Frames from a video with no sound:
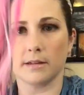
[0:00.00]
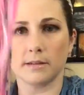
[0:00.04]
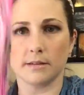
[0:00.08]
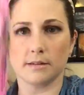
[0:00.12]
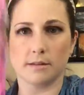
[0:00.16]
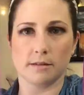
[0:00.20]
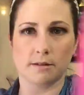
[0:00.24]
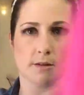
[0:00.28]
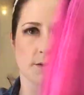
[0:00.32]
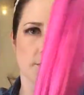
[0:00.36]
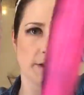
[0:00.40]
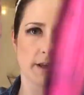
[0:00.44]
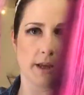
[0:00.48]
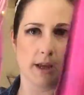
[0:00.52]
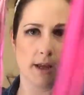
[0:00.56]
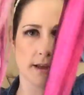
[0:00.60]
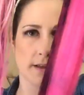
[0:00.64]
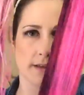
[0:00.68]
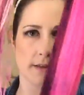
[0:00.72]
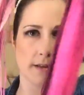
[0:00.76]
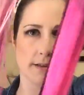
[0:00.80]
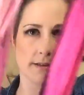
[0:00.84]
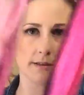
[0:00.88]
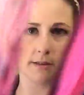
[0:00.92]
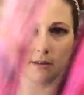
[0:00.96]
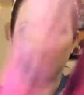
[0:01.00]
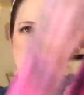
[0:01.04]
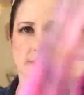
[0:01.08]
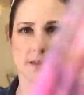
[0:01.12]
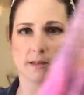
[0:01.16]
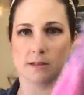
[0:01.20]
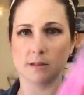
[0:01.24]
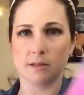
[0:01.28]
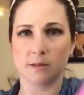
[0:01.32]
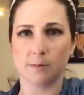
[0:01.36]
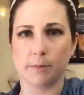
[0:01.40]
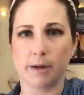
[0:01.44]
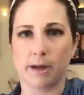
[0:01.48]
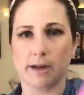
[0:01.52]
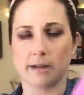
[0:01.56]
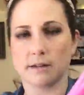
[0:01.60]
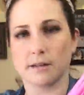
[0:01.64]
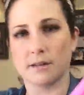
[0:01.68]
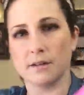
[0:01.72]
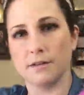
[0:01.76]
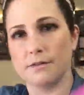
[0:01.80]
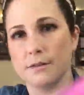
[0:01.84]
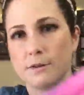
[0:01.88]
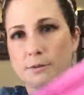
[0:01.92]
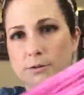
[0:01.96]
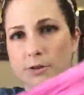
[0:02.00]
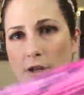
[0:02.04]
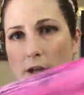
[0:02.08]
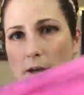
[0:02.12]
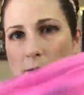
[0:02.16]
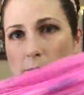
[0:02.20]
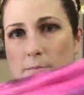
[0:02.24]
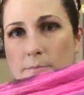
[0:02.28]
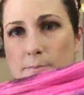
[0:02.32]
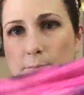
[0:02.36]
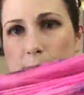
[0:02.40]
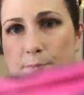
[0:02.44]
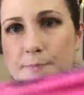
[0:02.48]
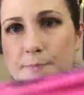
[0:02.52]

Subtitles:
So yeah, this is Back to the Fuchsia.